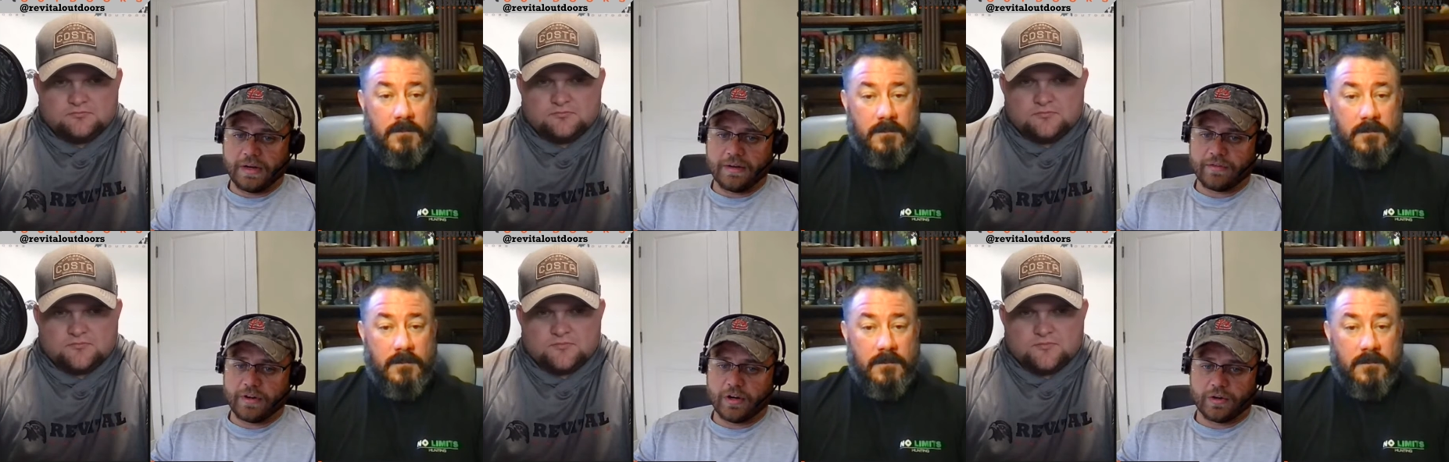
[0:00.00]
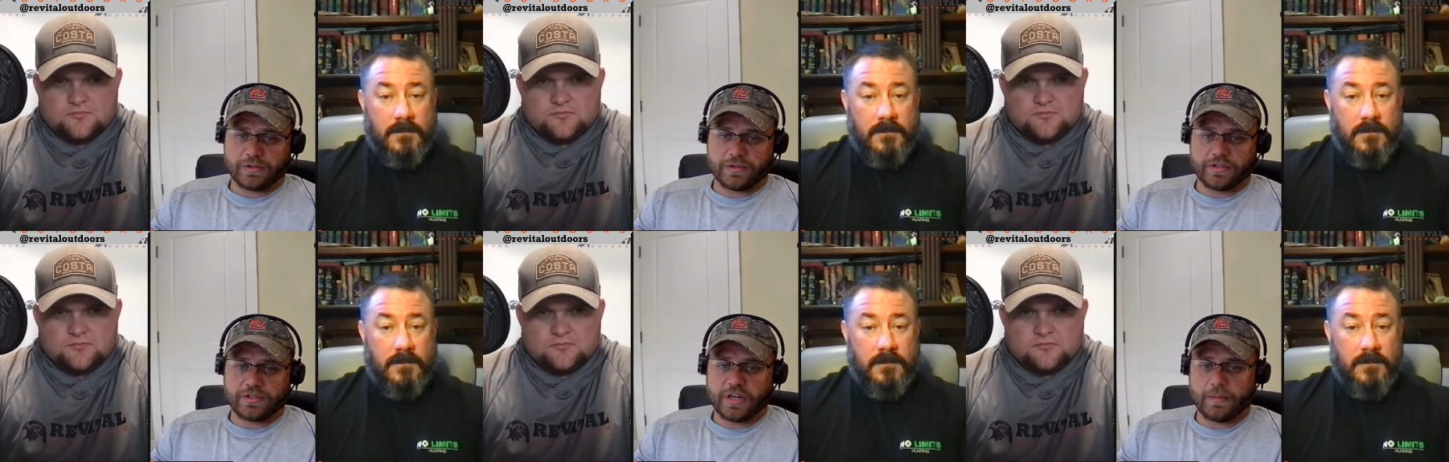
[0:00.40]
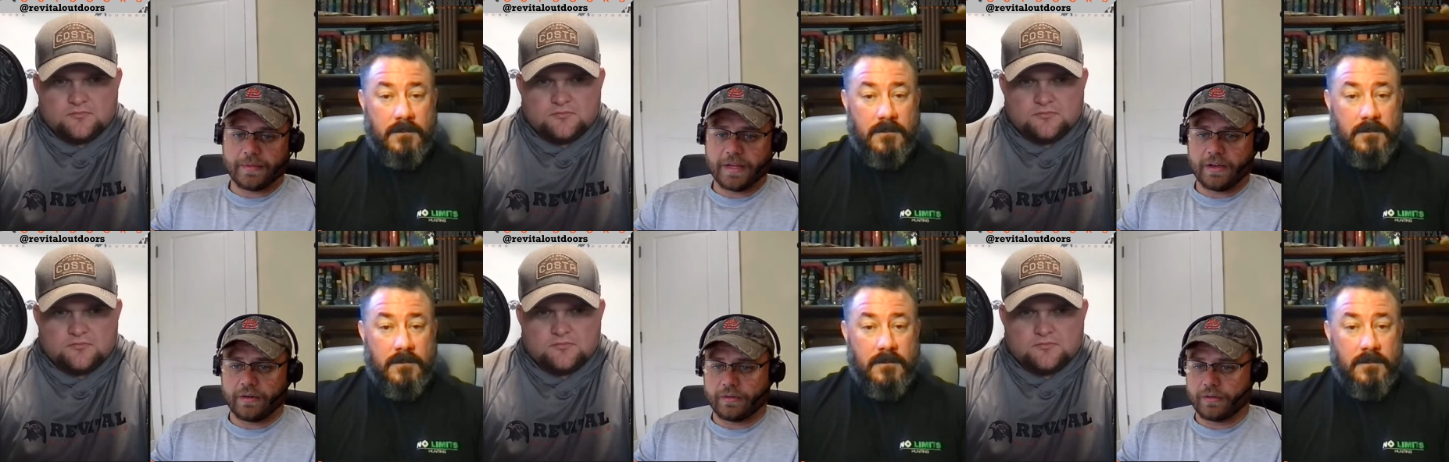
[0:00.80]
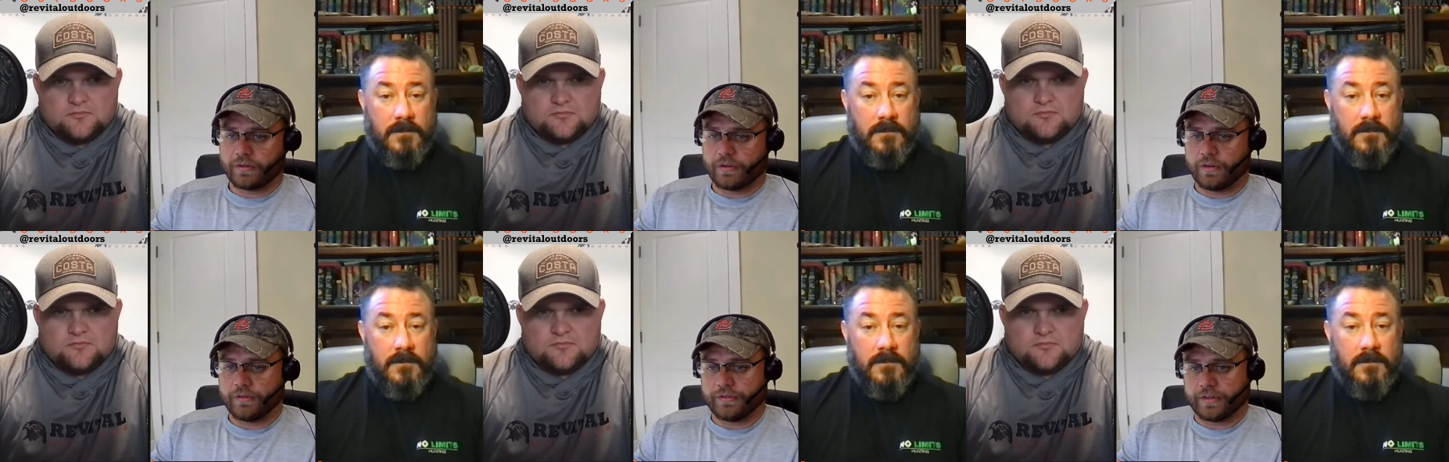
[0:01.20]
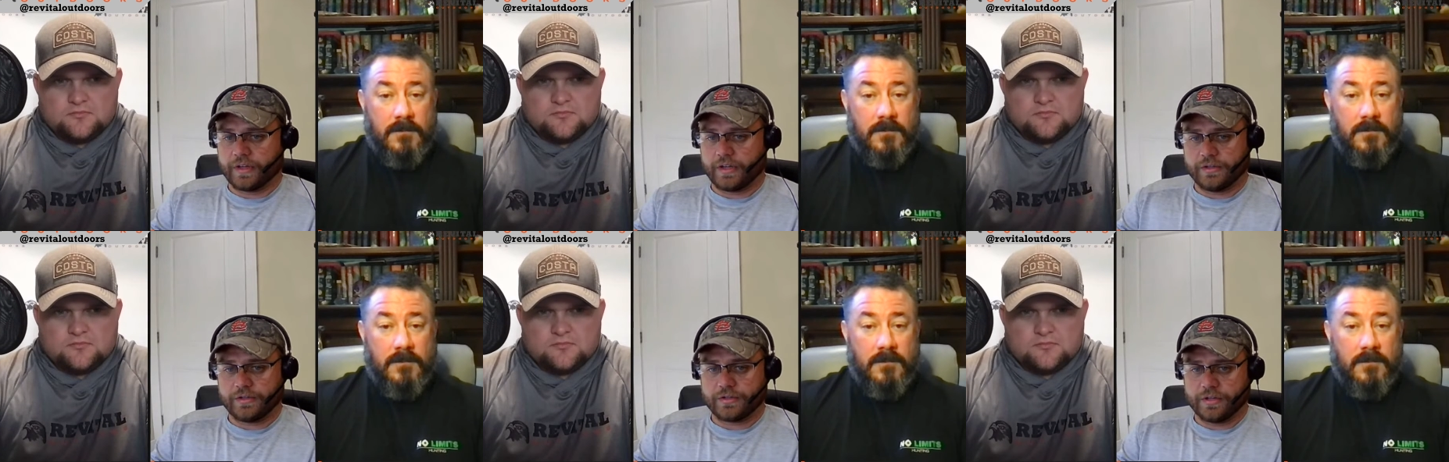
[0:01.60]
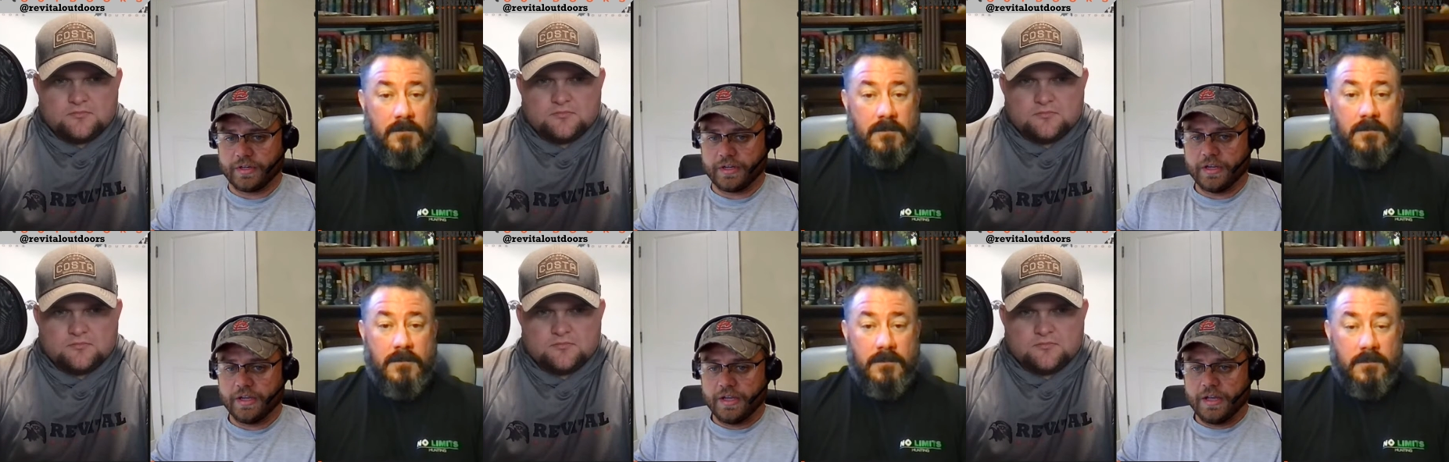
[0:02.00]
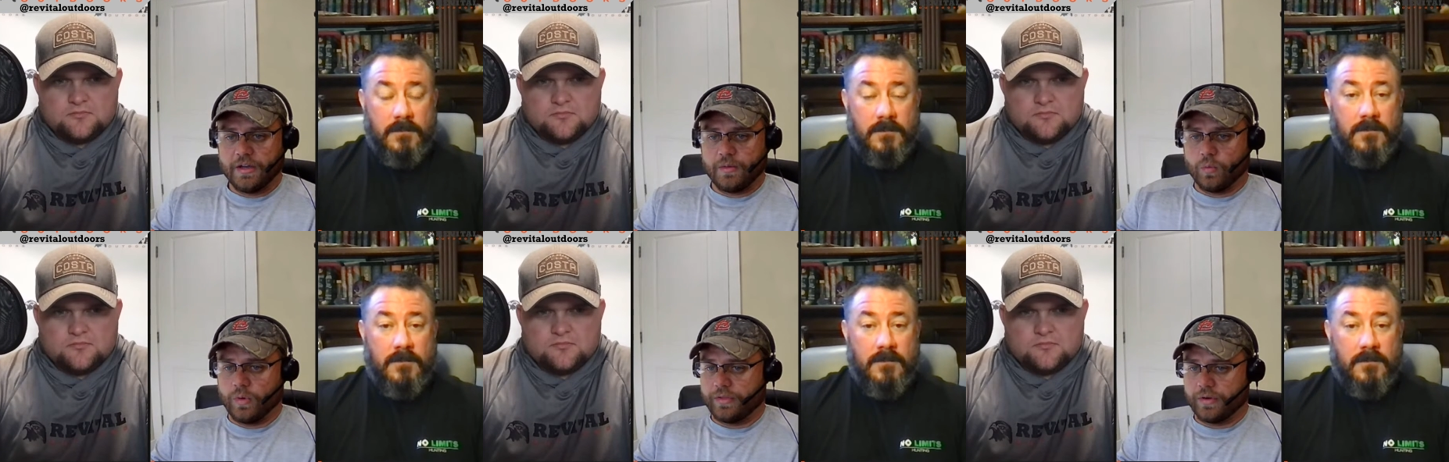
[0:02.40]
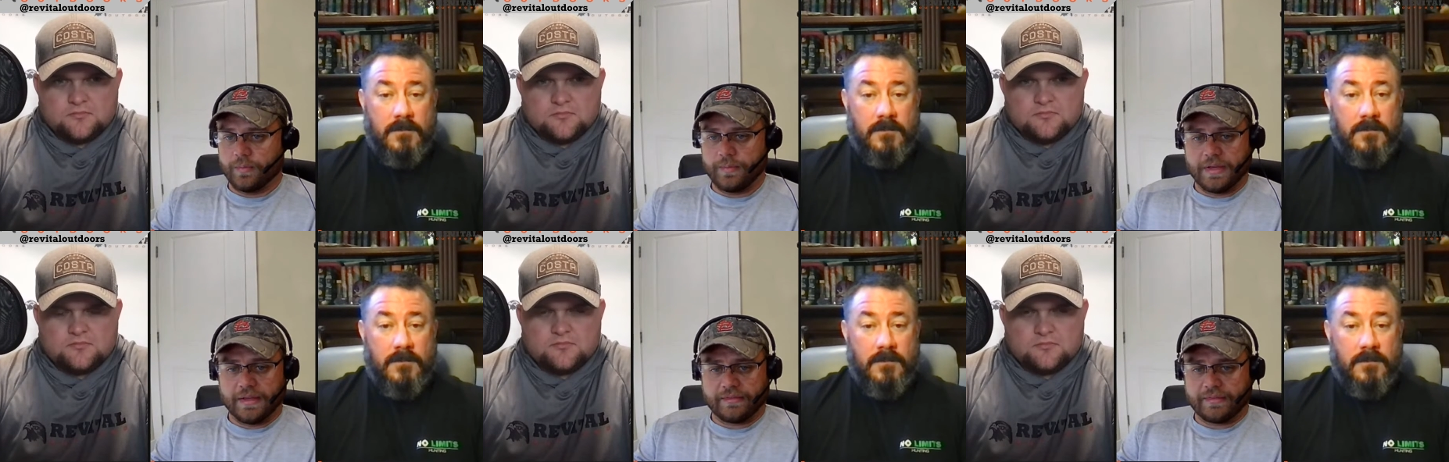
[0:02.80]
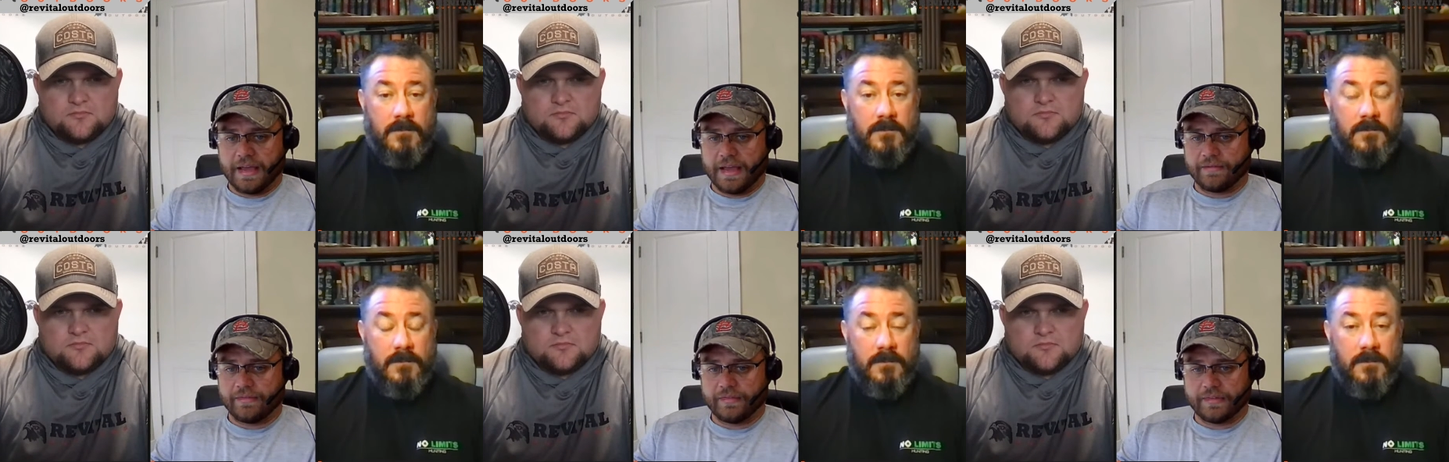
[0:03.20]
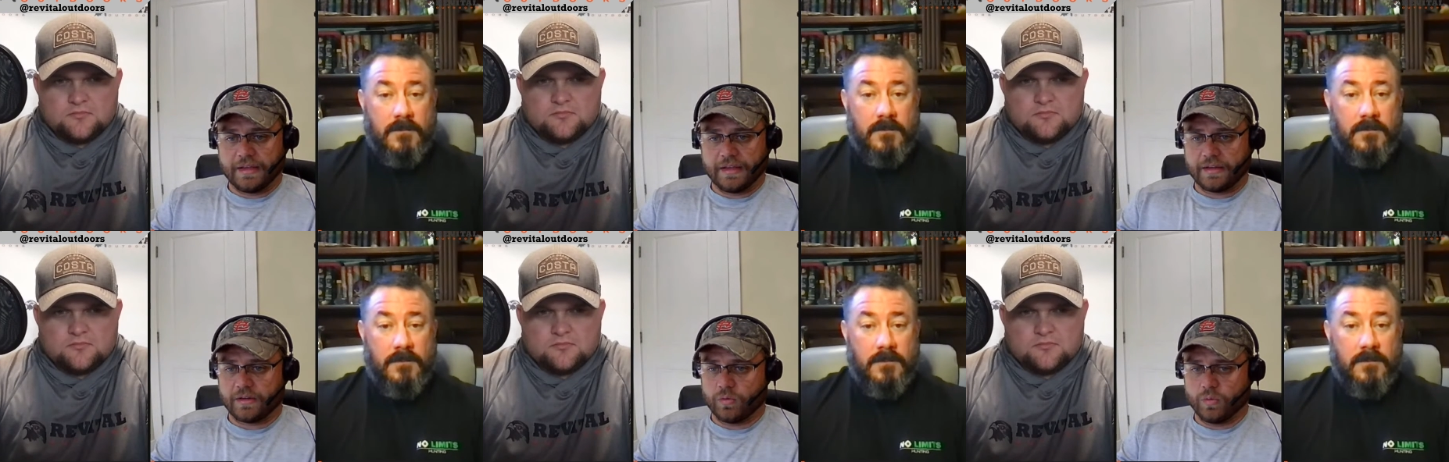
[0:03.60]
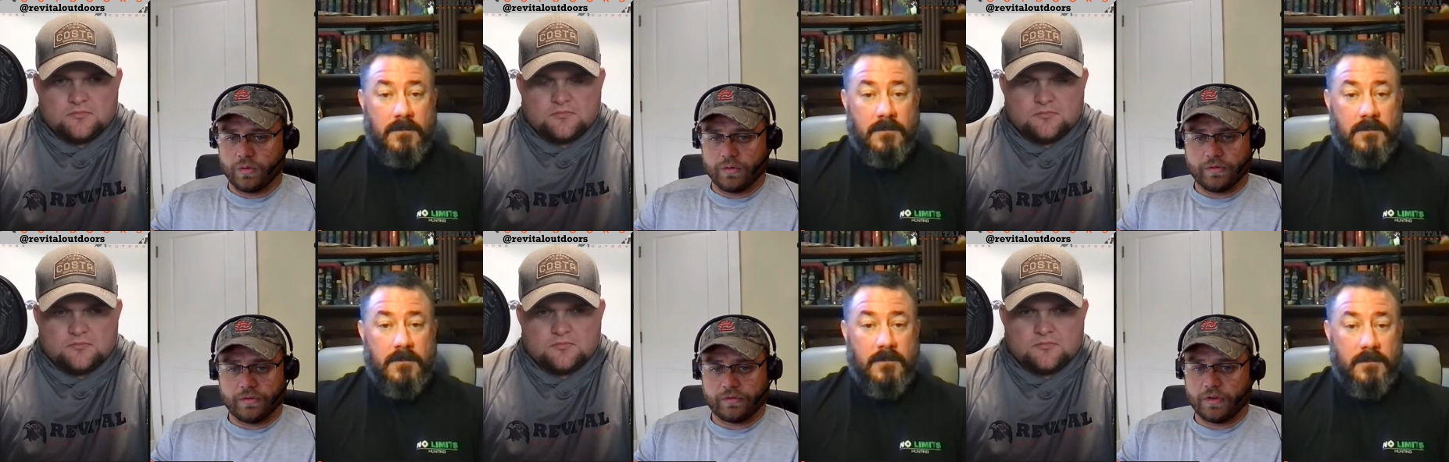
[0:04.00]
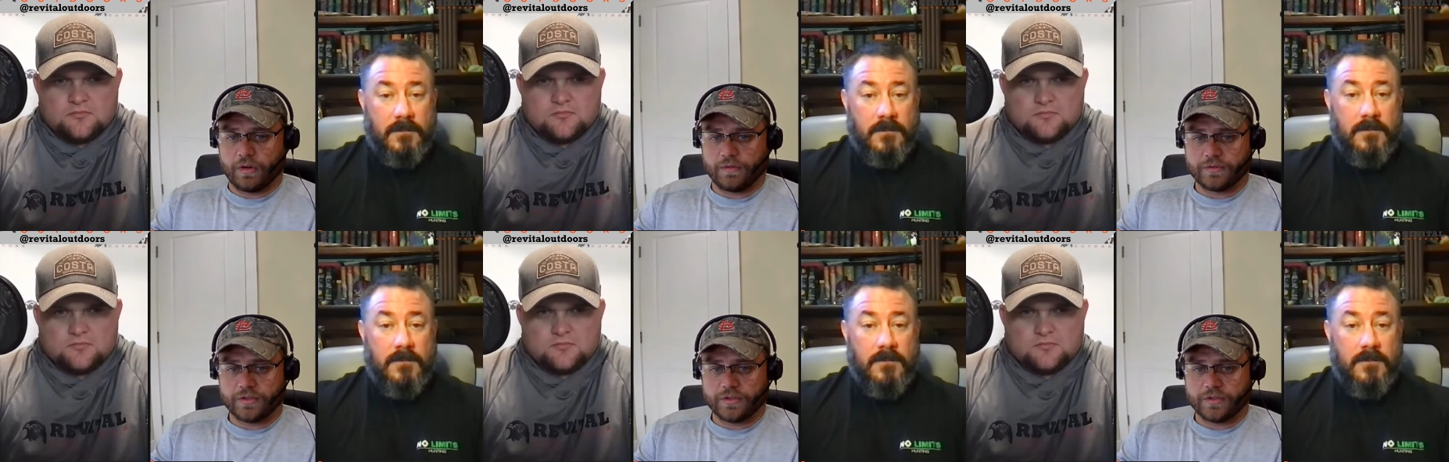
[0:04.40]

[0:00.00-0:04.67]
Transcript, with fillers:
Speaker 1: every archery shop counter across the country whether it be a salve stick or soft